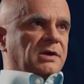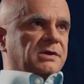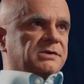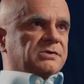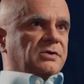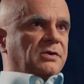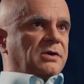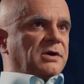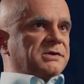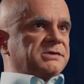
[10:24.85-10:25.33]

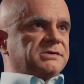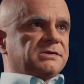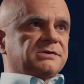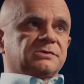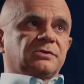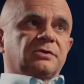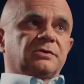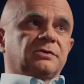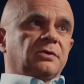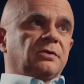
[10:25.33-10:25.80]
So HySA
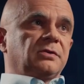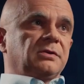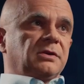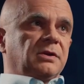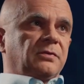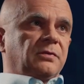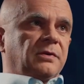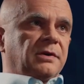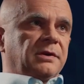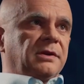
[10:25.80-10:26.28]
is not
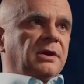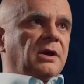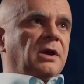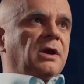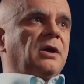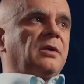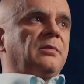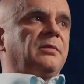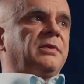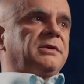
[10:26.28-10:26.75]
only one,
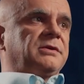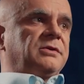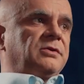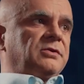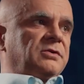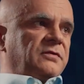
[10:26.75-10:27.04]
but